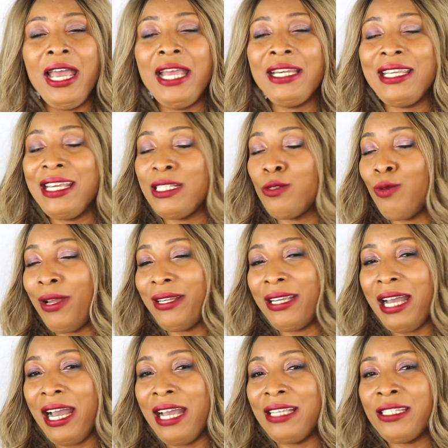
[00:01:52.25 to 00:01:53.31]
and guess what
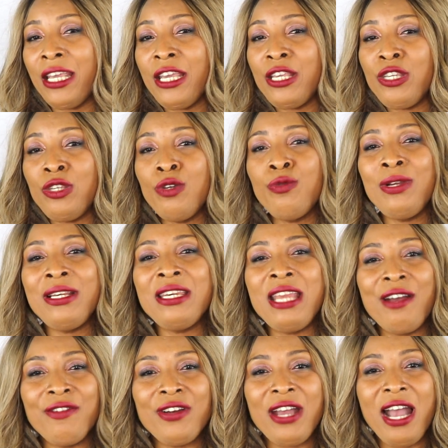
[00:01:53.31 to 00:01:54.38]
guys, you will
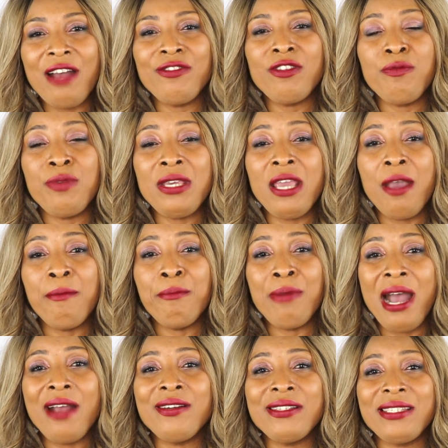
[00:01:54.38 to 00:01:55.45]
never have to be
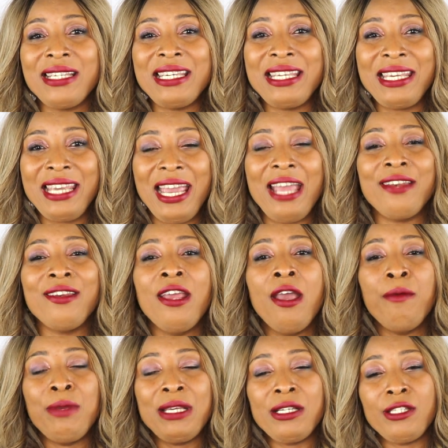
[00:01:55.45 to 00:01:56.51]
embarrassed again,
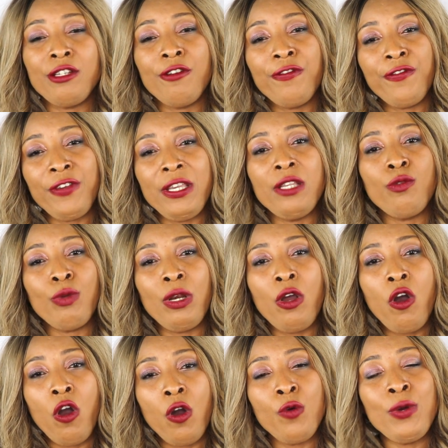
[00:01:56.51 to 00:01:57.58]
because your feet
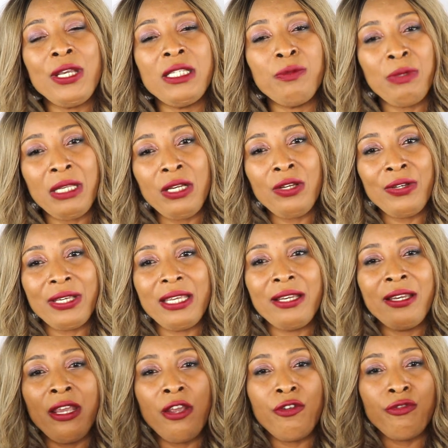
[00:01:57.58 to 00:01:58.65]
will always be
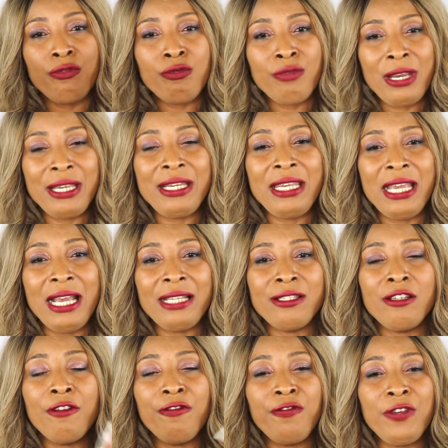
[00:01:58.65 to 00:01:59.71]
looking
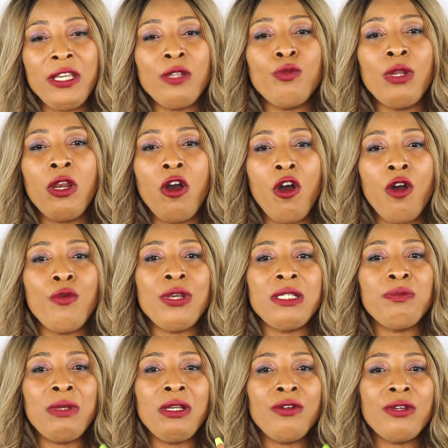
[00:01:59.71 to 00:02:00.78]
radiant, your feet will
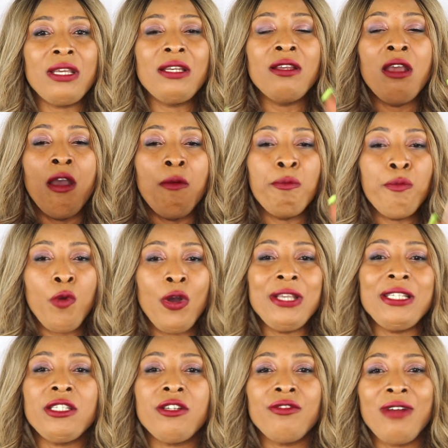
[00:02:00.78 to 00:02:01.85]
always be looking
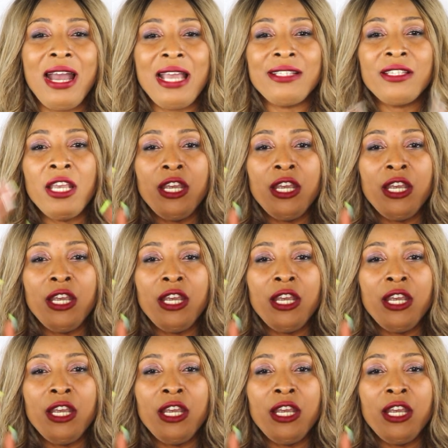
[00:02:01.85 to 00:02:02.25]
moisturized,